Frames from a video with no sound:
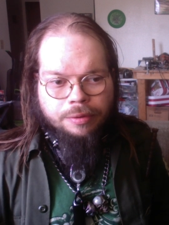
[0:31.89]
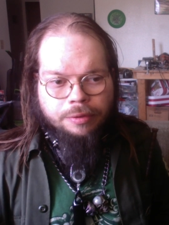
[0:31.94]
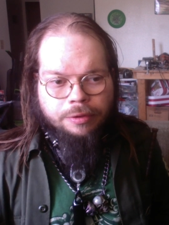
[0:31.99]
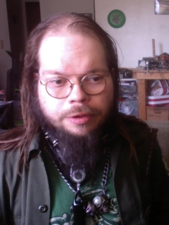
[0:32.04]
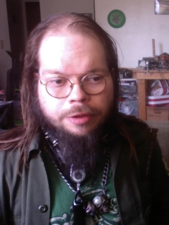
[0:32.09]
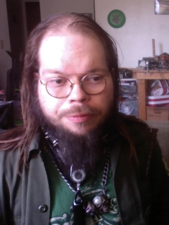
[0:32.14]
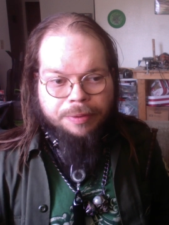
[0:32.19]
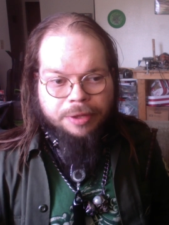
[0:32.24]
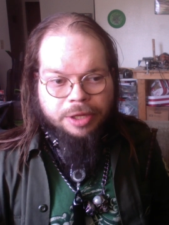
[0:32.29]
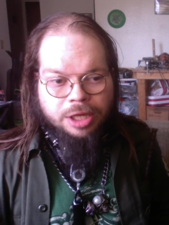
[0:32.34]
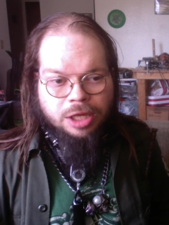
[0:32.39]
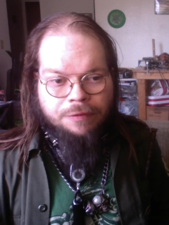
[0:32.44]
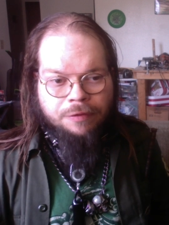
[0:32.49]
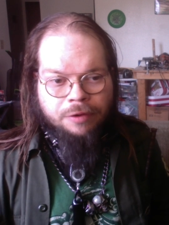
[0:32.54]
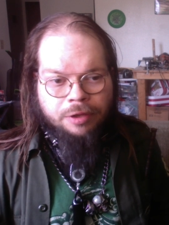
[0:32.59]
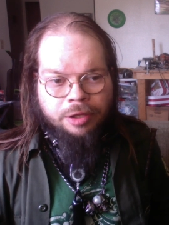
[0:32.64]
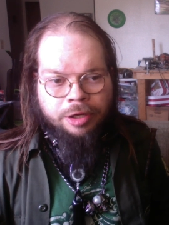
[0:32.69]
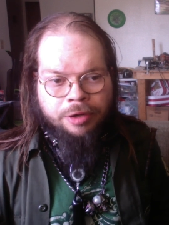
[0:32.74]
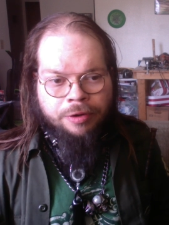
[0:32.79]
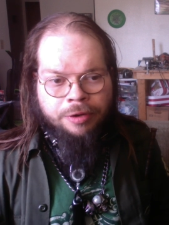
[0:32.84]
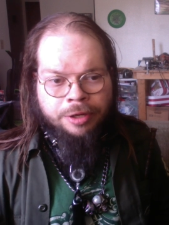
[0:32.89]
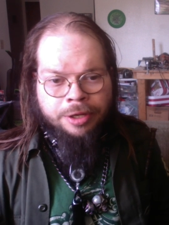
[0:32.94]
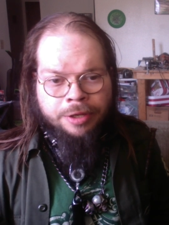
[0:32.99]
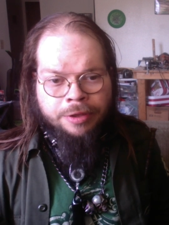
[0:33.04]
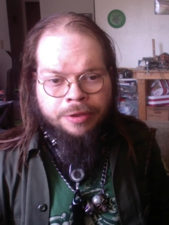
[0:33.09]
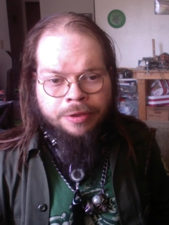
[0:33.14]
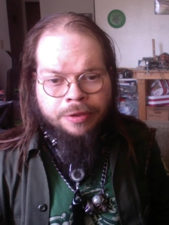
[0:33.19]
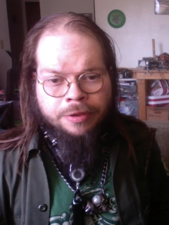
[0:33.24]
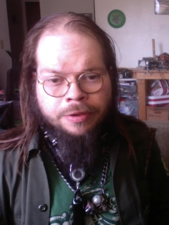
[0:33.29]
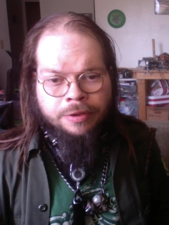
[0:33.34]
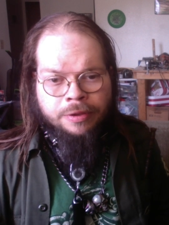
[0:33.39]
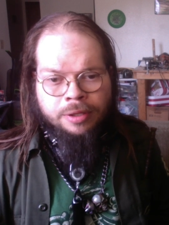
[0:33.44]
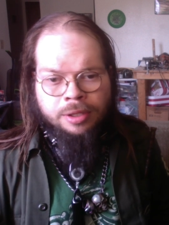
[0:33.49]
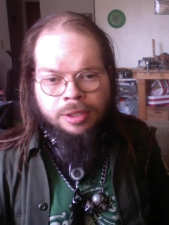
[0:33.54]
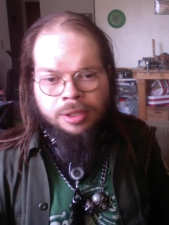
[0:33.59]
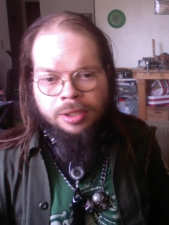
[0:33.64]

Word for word: Speaking of hilarious,